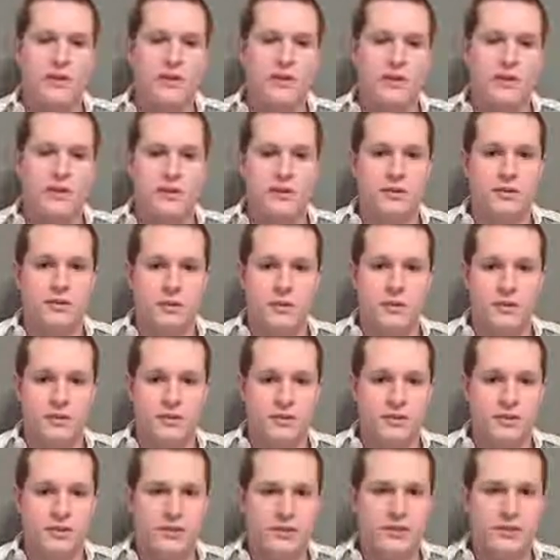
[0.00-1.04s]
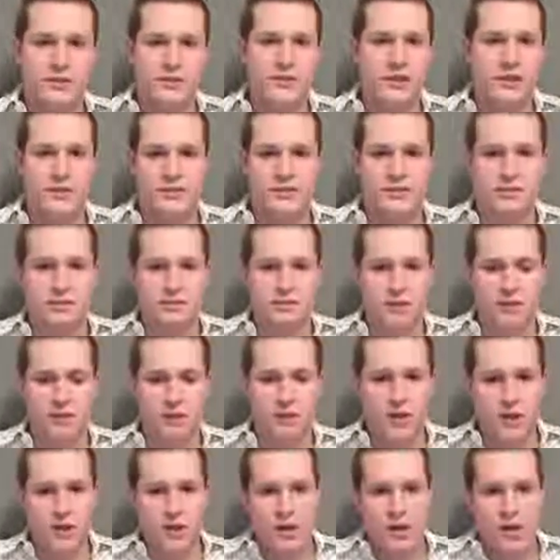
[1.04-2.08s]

the rest of the world's. It's that simple.